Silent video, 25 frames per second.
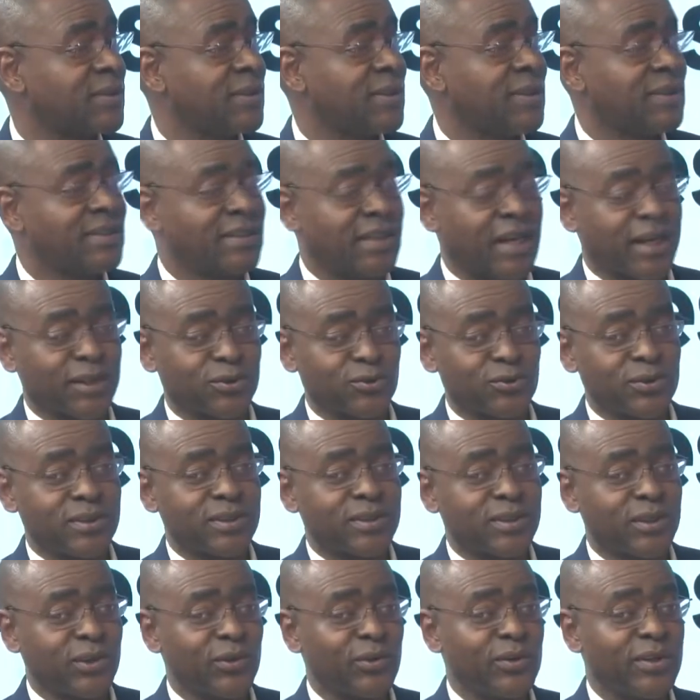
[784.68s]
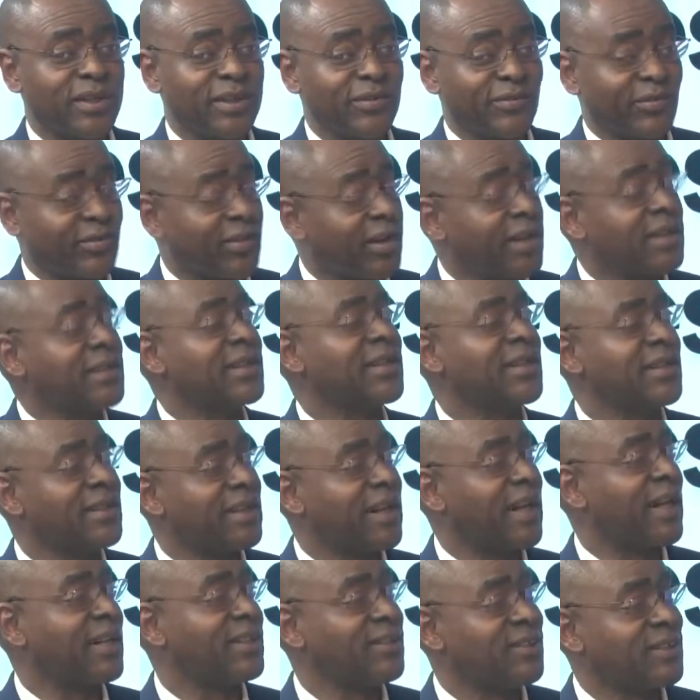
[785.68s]
It's actually the only fund in
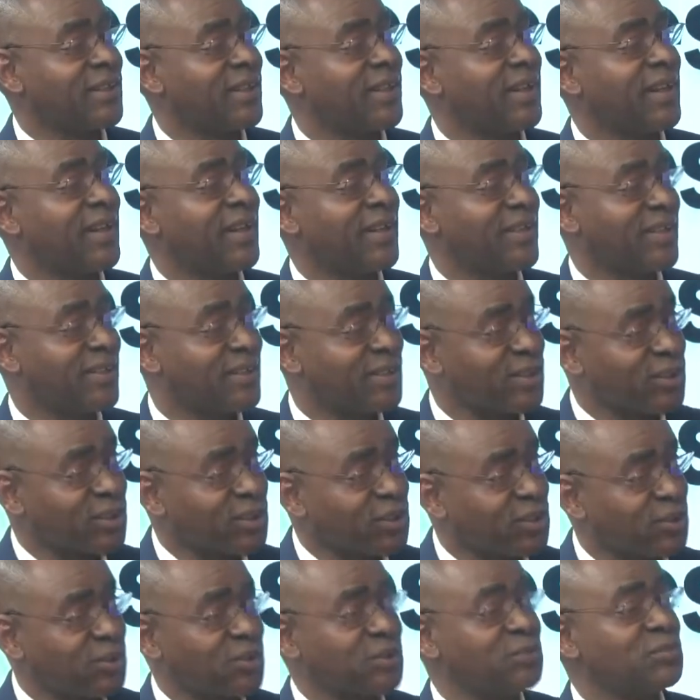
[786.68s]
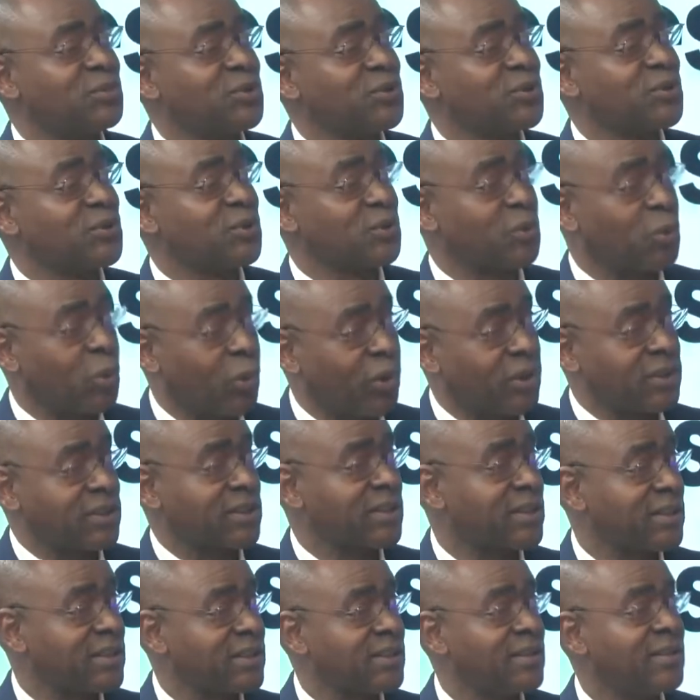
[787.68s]
Nigeria that distributes
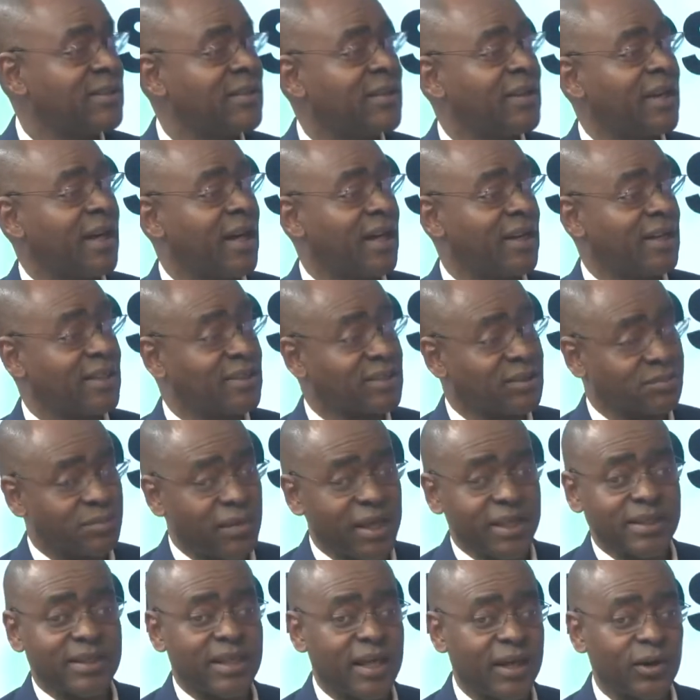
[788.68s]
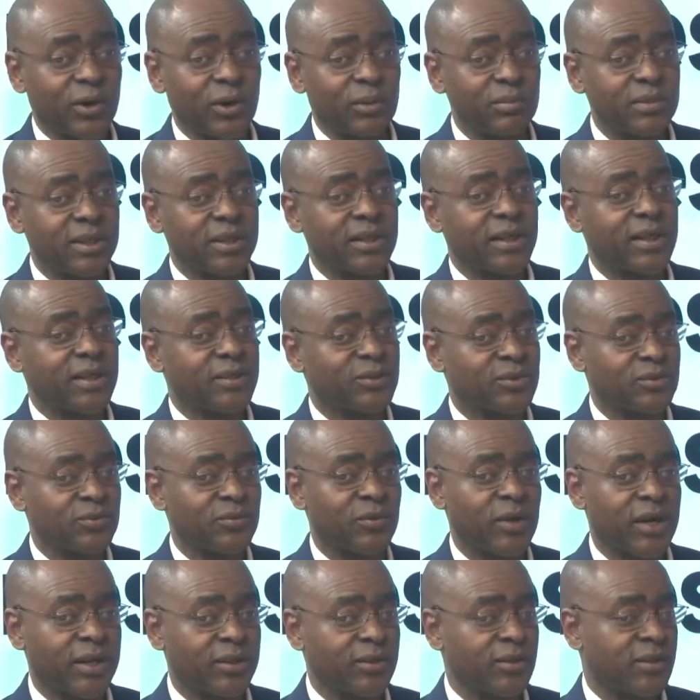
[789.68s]
quarterly and has met that obligation
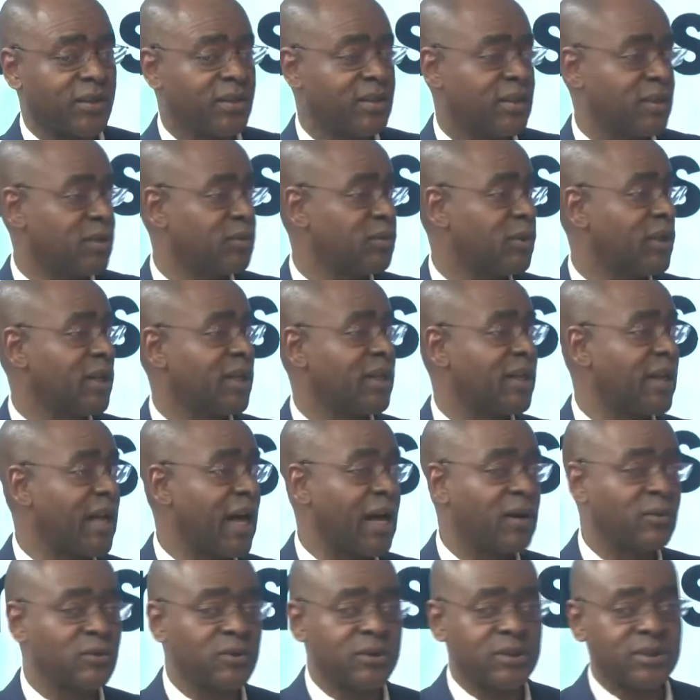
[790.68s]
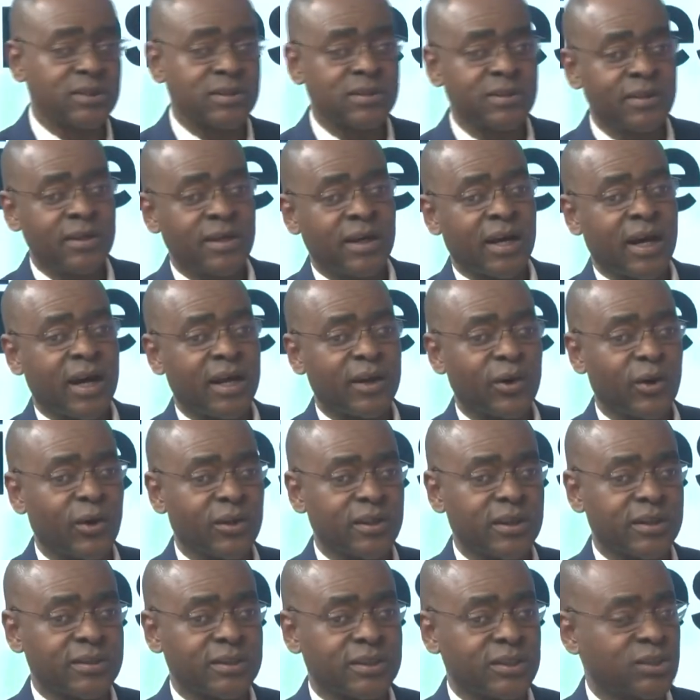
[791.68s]
regularly. Will announce
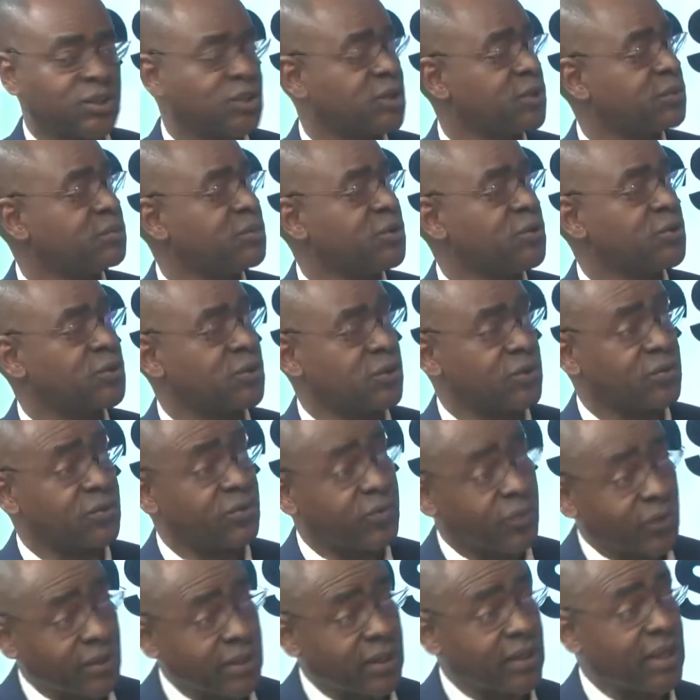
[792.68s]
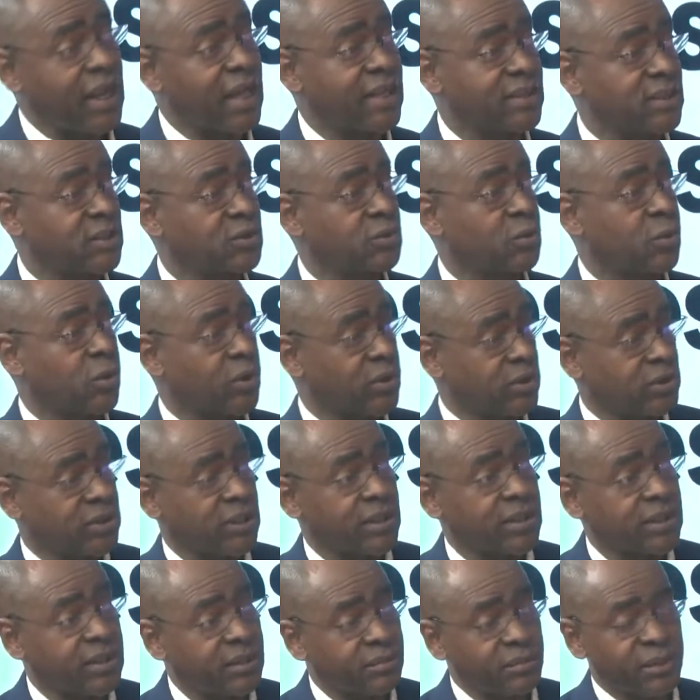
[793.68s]
another distribution for the last
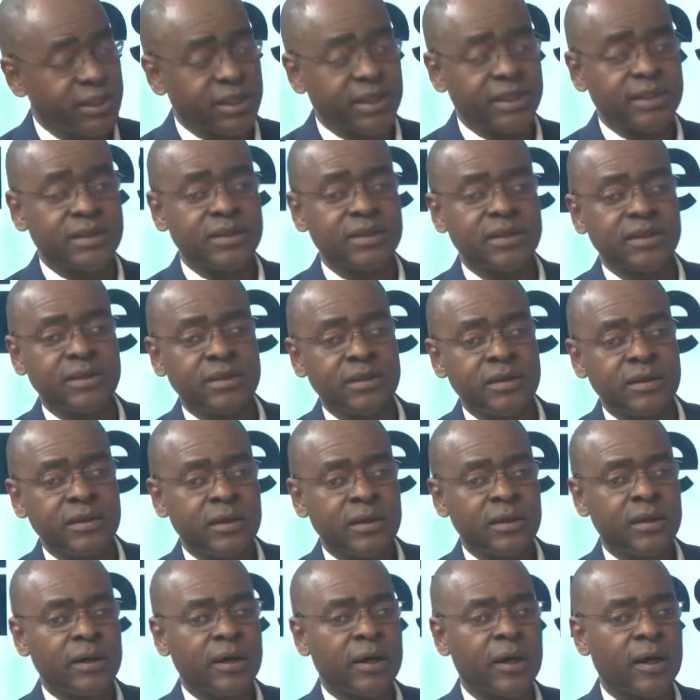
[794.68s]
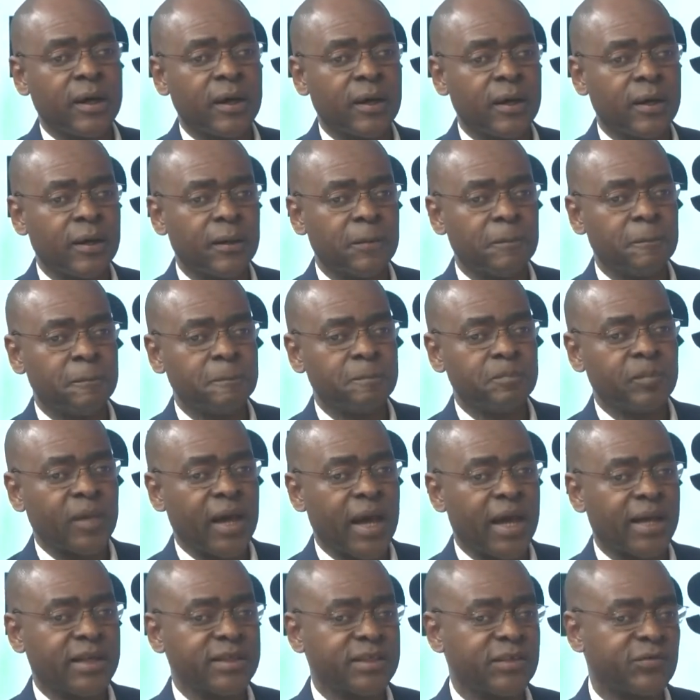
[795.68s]
quarter imminently.
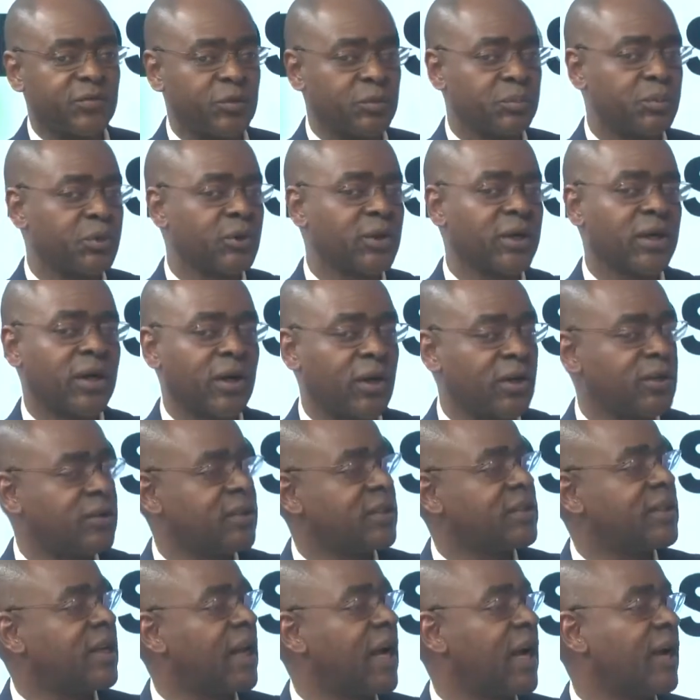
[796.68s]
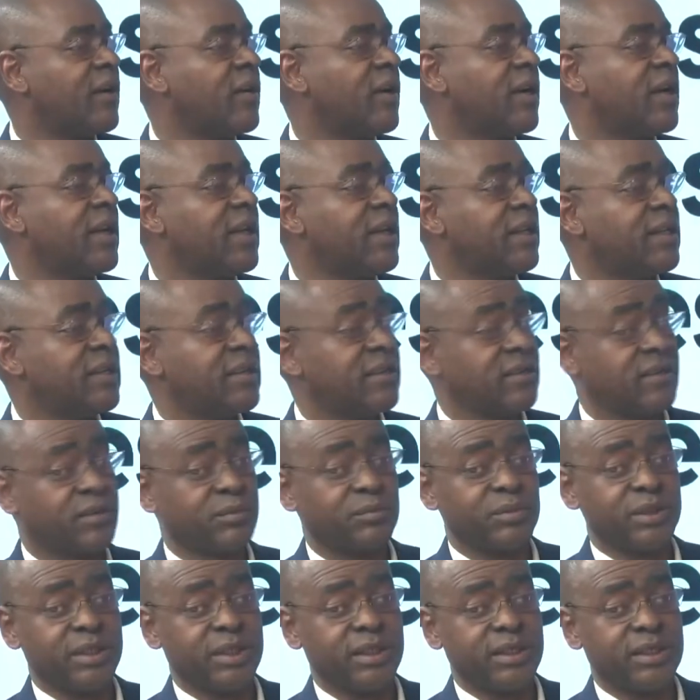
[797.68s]
And if you put 100 naira in at the
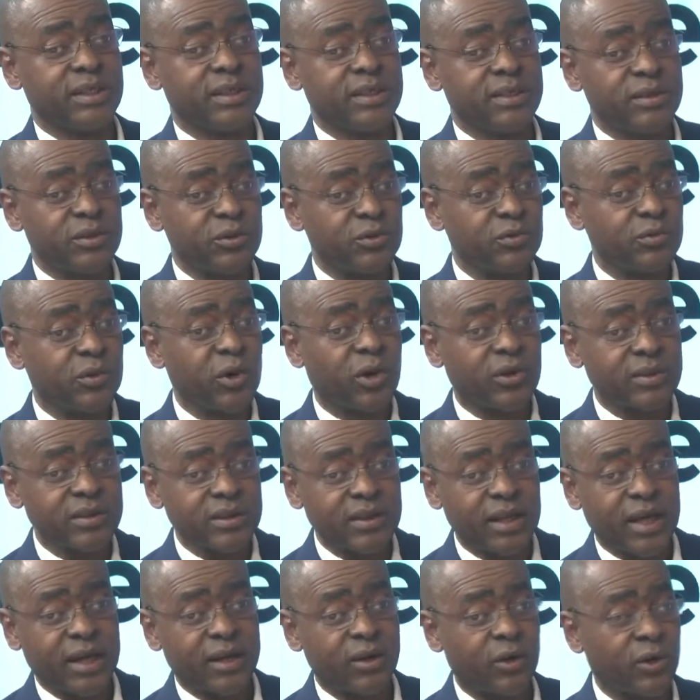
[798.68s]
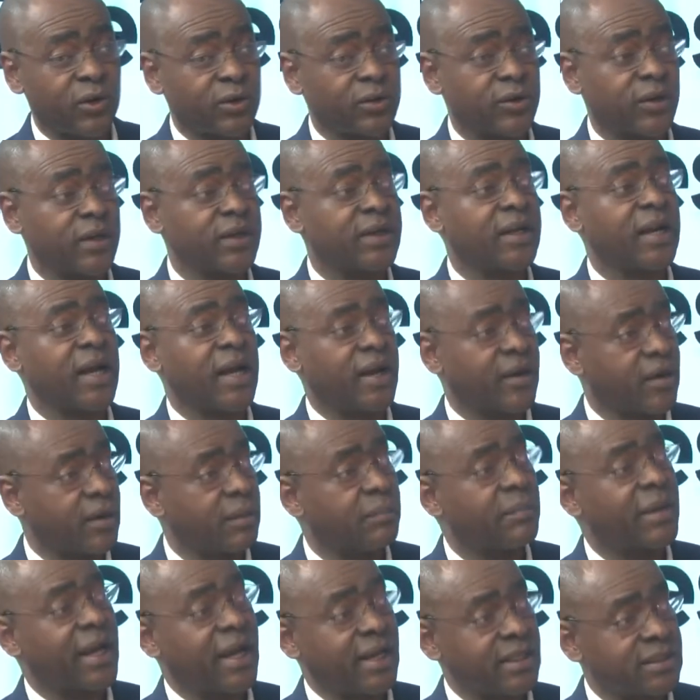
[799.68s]
beginning, you've gotten that 100
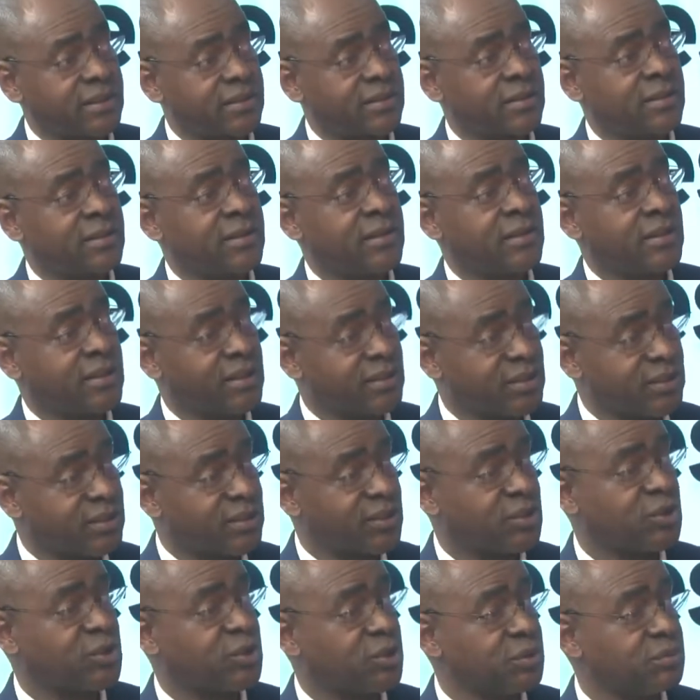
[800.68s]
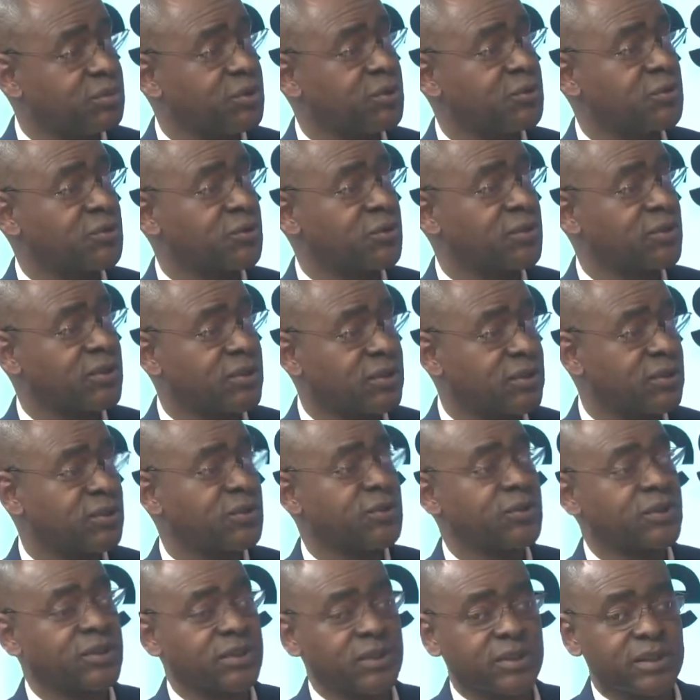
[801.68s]
naira back in distributions and
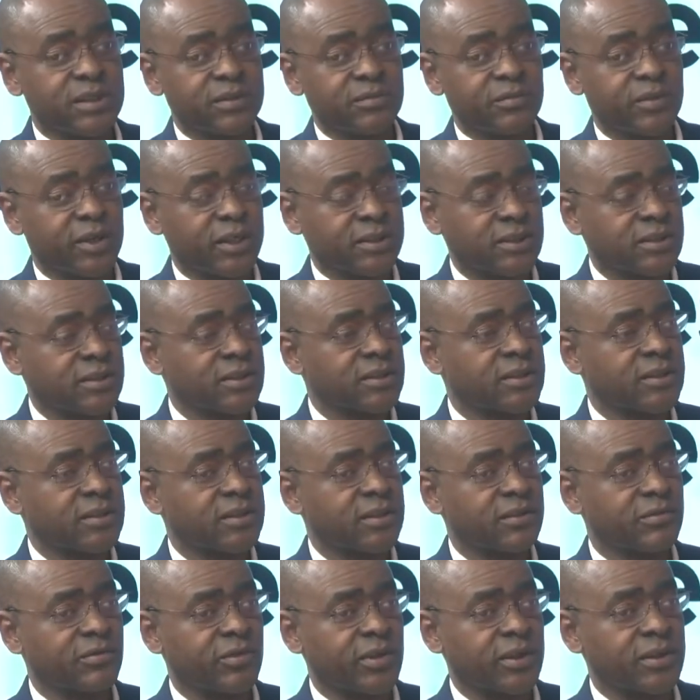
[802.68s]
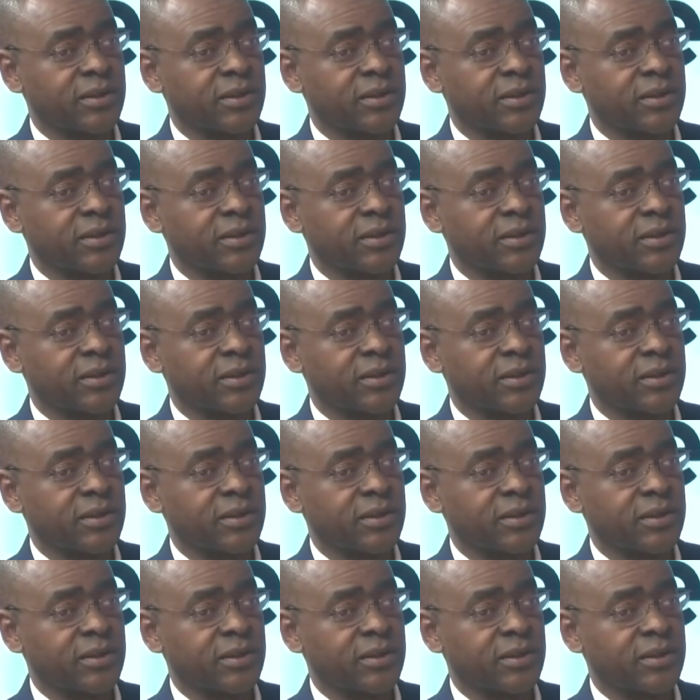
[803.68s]
you're still invested in the fund.